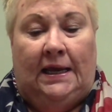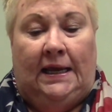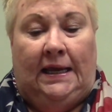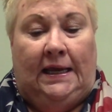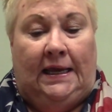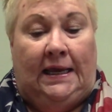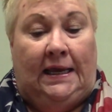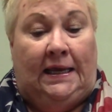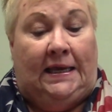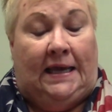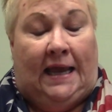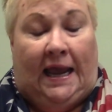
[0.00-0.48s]

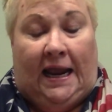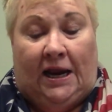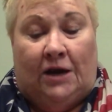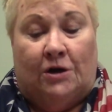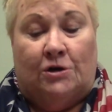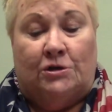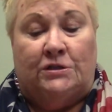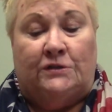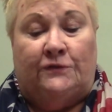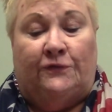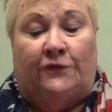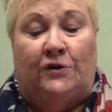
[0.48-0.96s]
He
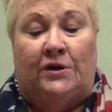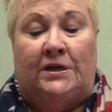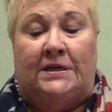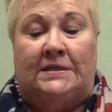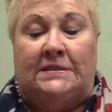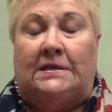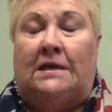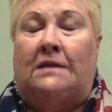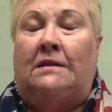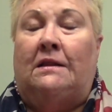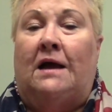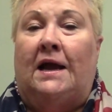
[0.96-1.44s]
cares for
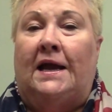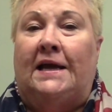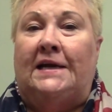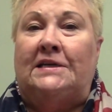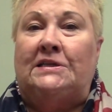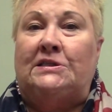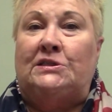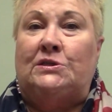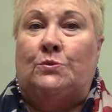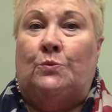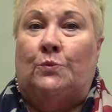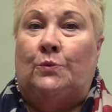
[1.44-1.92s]
his
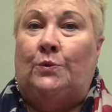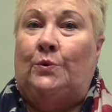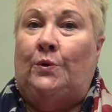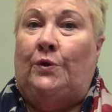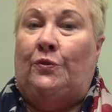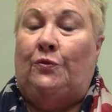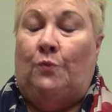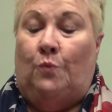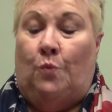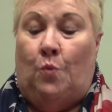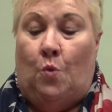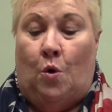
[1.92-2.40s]
clients
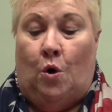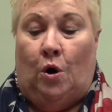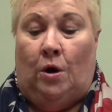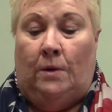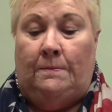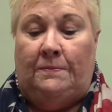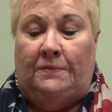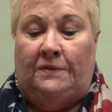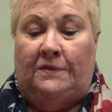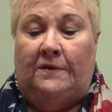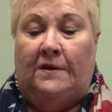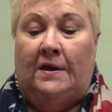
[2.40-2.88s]
with
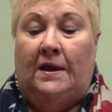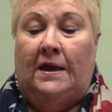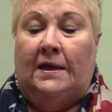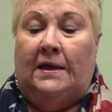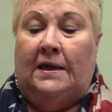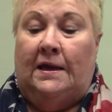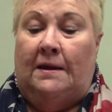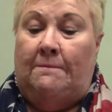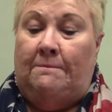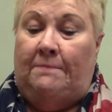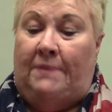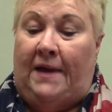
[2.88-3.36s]
warmth,
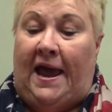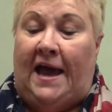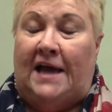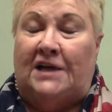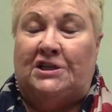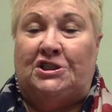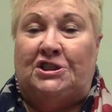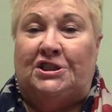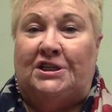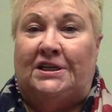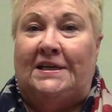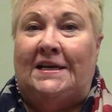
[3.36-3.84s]

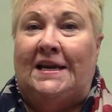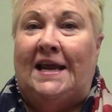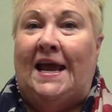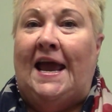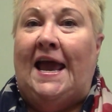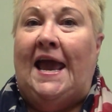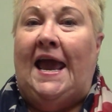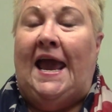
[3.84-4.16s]
compassion,